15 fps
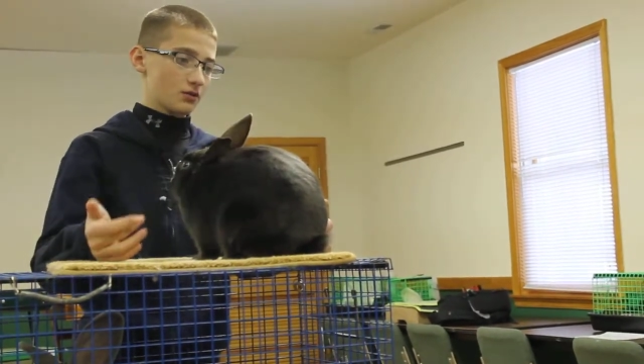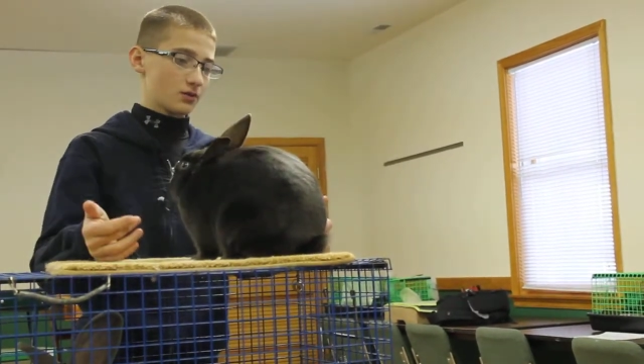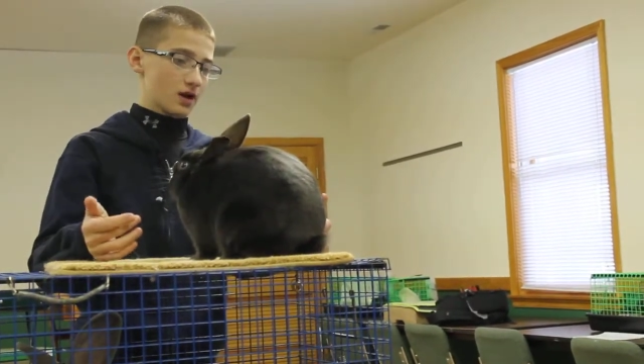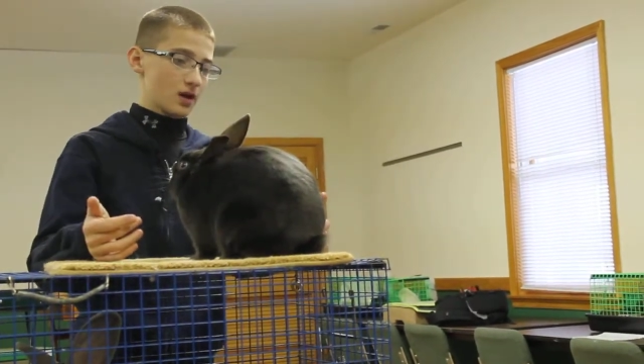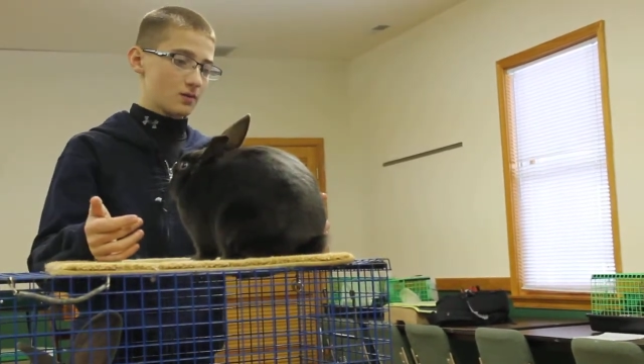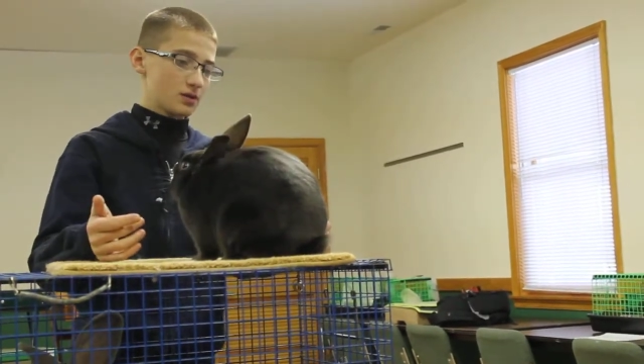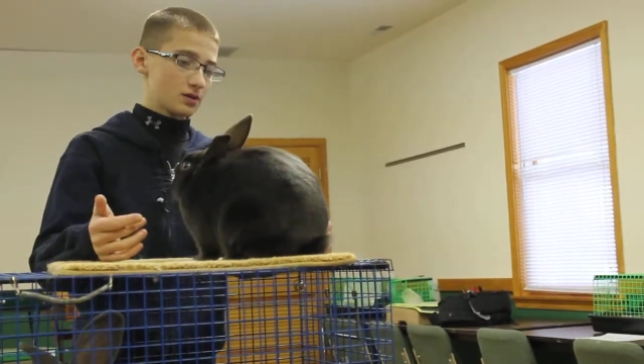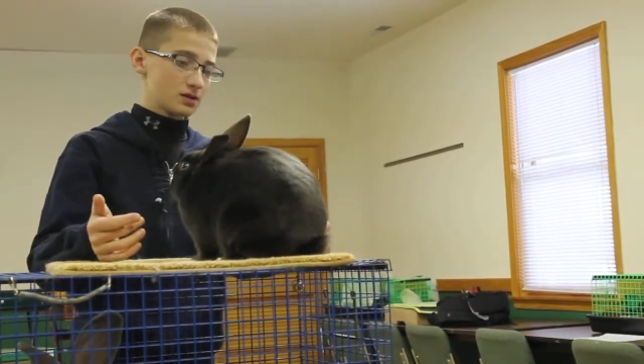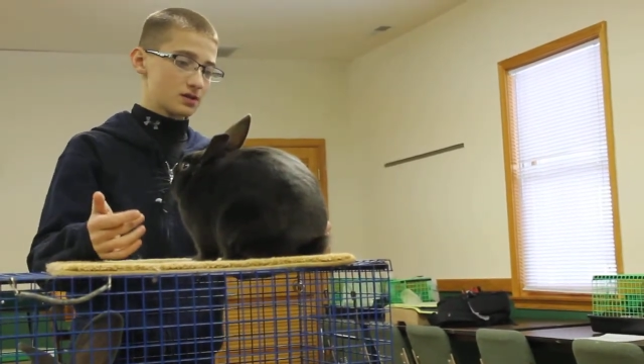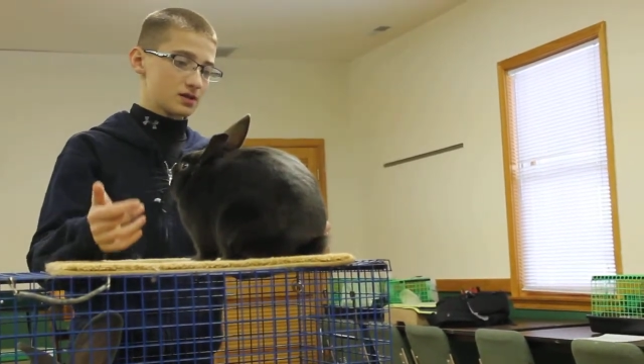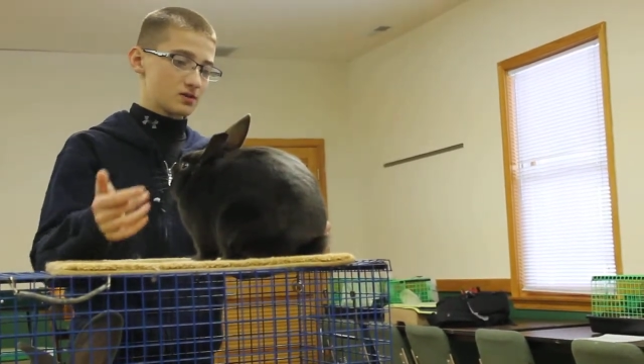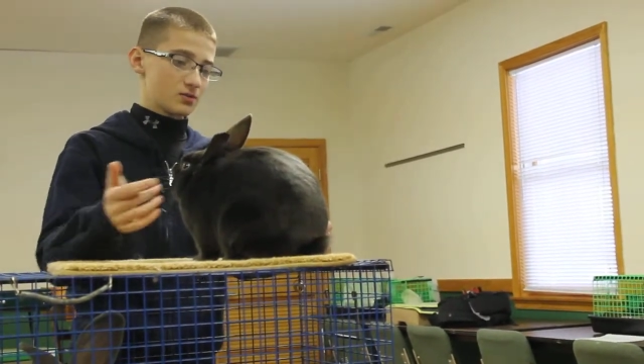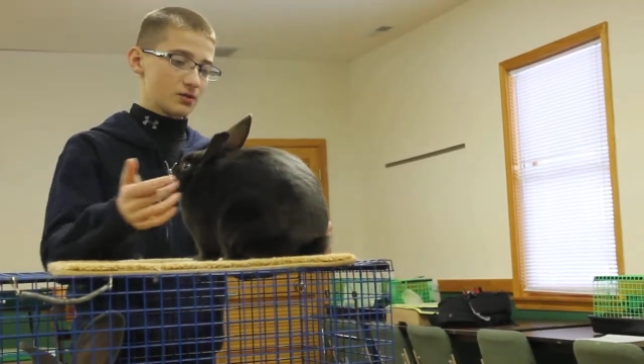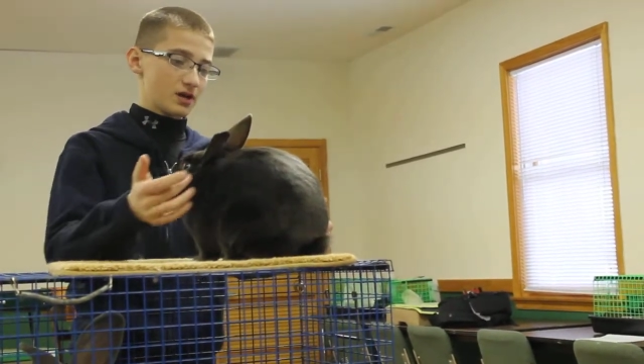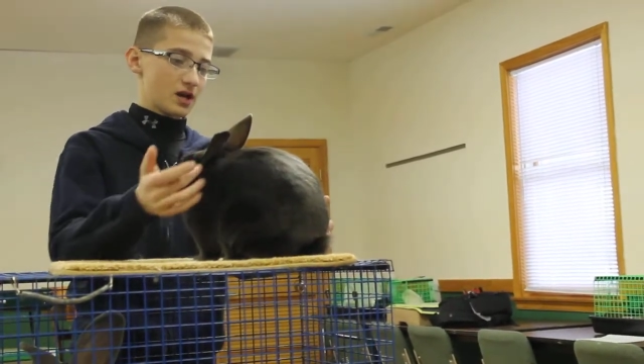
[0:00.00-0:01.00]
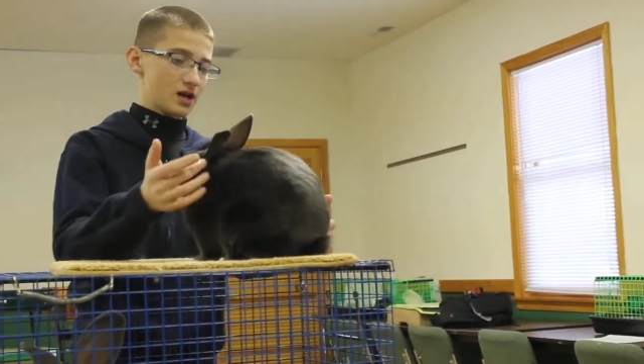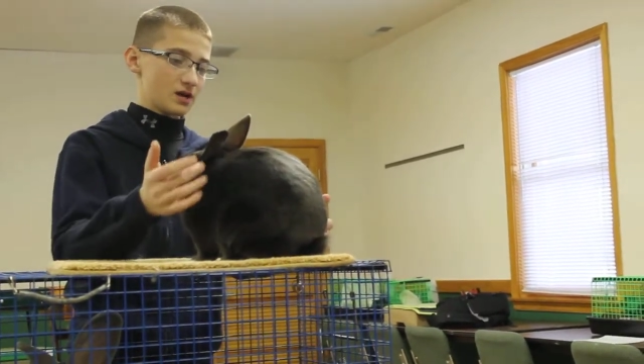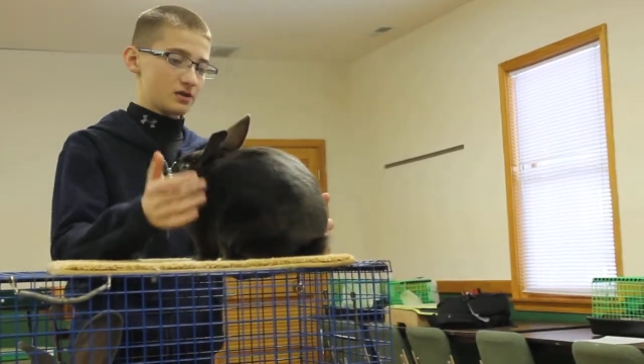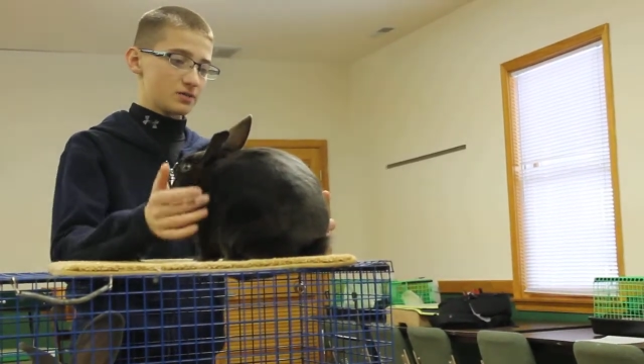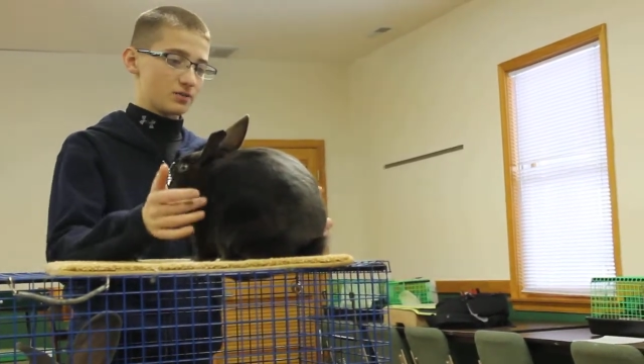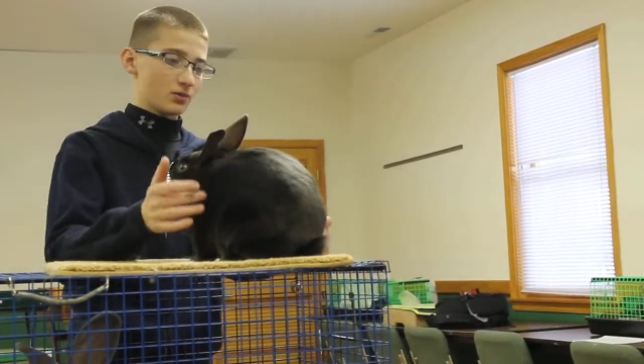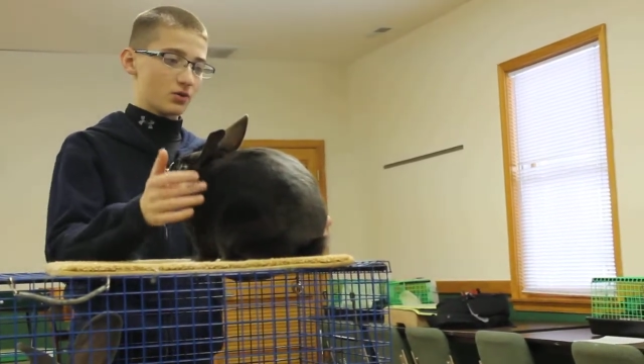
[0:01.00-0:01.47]
rabbits. This one
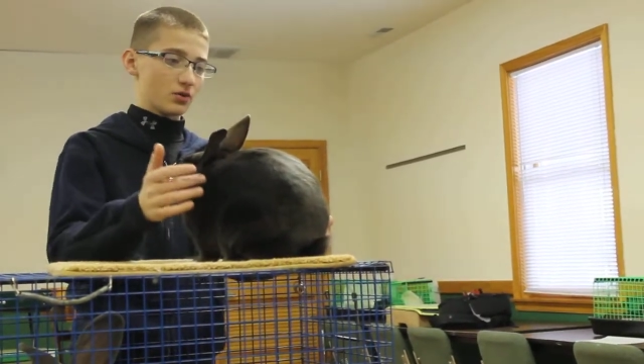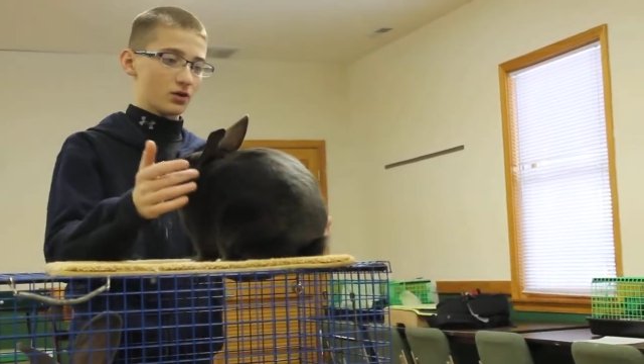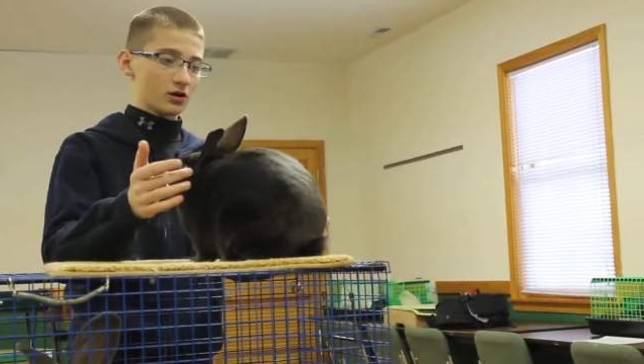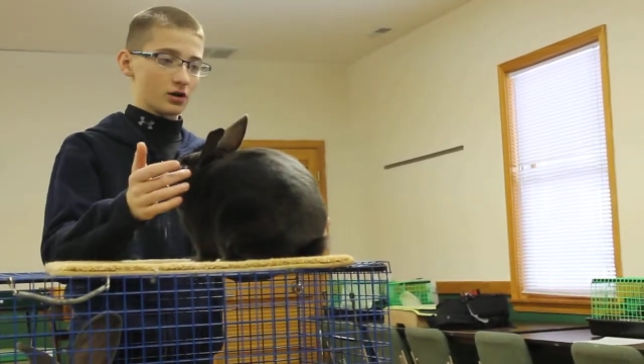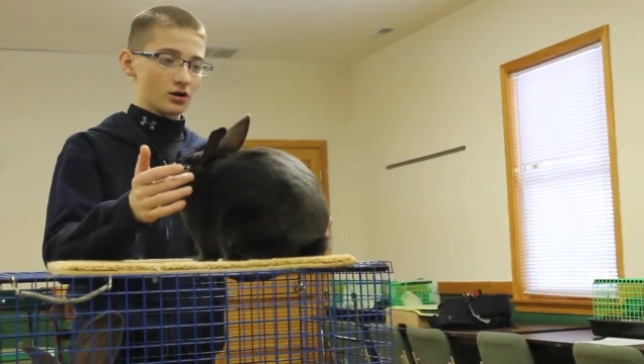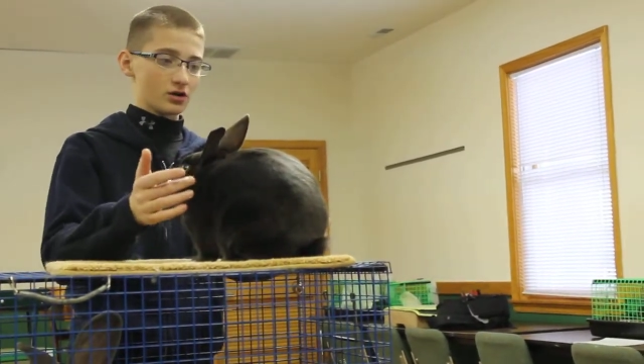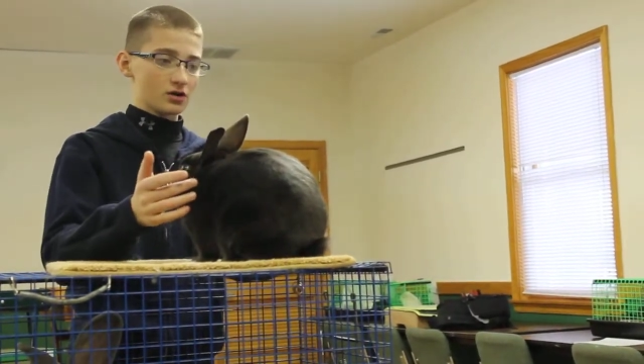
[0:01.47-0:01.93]
has more